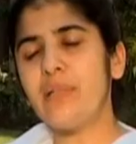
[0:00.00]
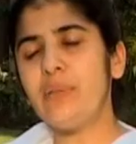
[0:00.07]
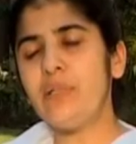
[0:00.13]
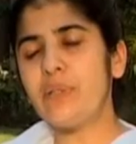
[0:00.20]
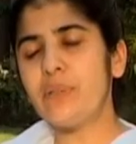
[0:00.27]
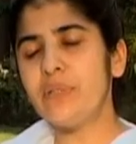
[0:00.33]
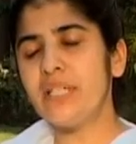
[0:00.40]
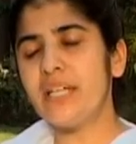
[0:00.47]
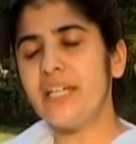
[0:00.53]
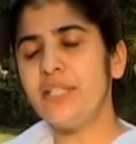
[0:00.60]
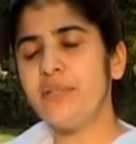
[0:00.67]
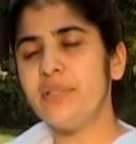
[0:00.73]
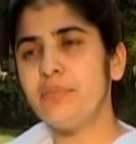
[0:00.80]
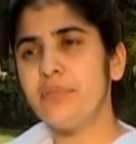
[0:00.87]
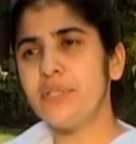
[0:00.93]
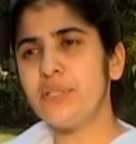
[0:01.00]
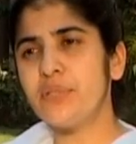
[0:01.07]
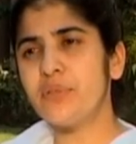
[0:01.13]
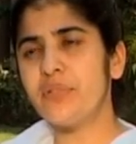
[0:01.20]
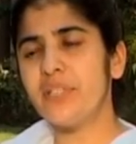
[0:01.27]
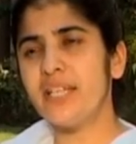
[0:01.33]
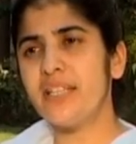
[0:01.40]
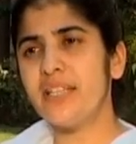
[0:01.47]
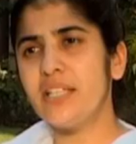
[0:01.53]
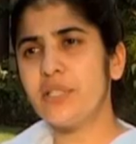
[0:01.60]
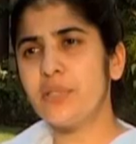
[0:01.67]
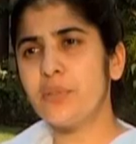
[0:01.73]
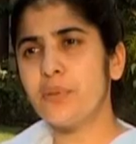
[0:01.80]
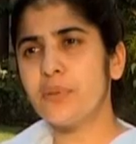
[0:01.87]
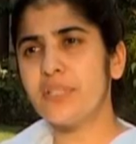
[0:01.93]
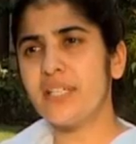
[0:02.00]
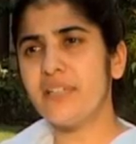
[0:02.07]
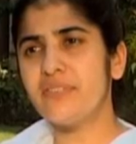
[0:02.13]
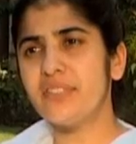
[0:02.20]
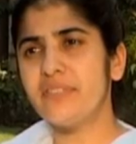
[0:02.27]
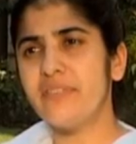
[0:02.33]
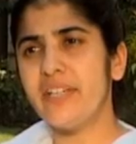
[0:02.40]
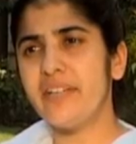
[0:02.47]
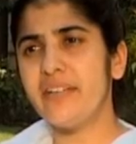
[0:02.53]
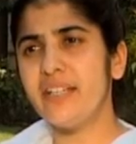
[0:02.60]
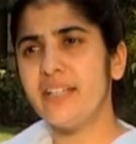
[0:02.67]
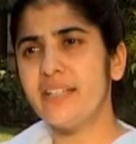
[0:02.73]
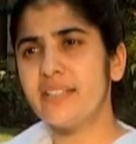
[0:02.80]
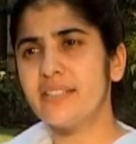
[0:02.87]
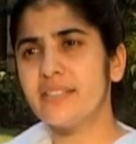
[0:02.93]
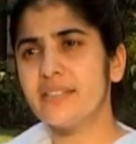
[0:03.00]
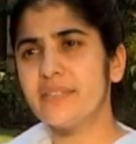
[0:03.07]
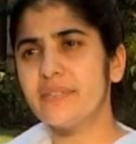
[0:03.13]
long are you able to create that thought after wearing it?